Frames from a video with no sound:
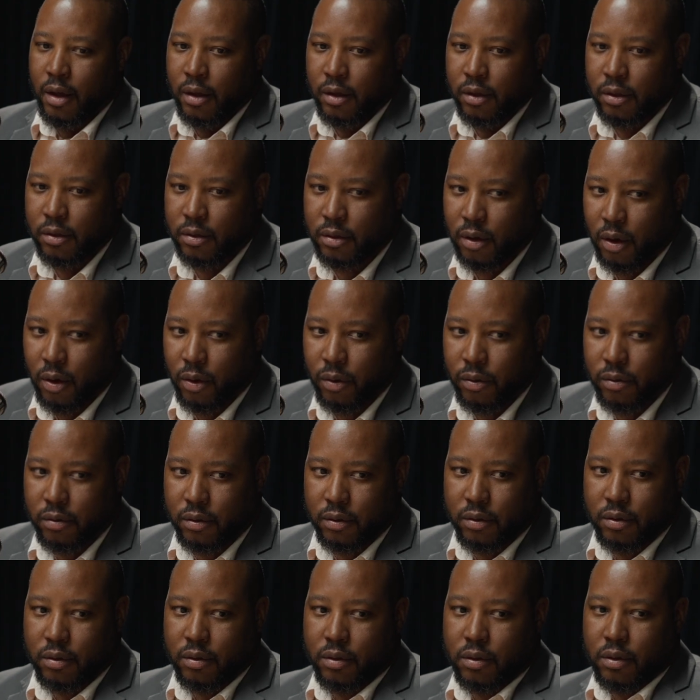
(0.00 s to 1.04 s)
So
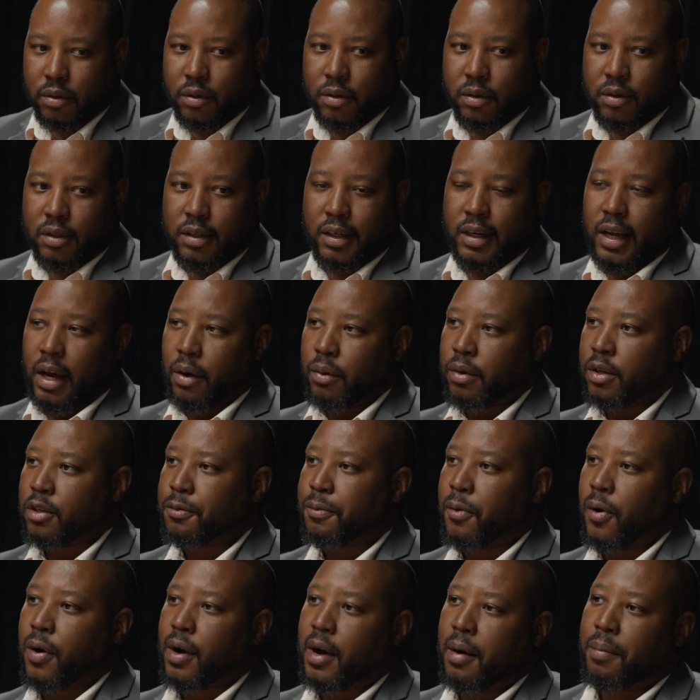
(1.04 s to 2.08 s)
today we
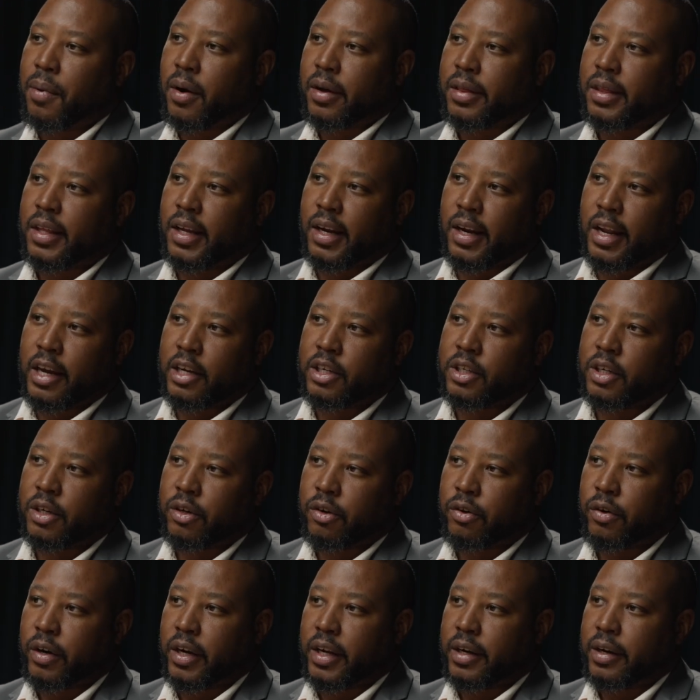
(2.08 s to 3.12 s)
spoke about the election
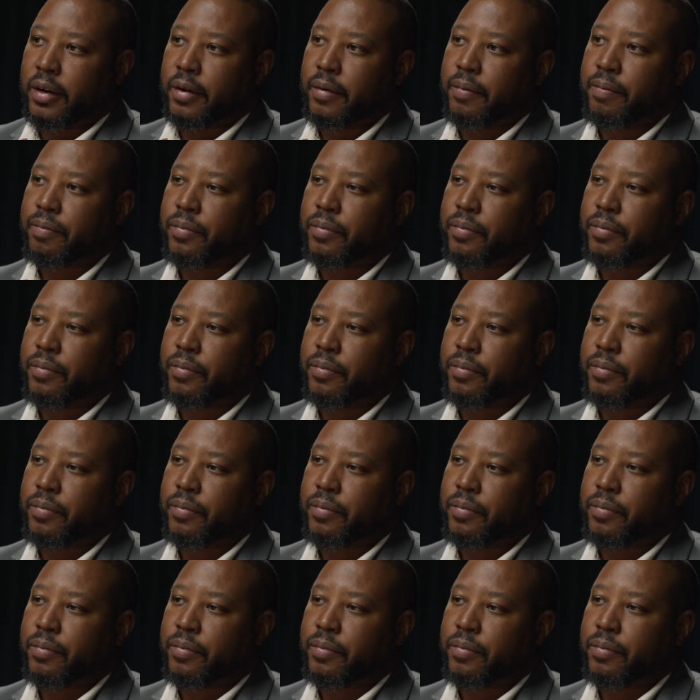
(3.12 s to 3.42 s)
trade,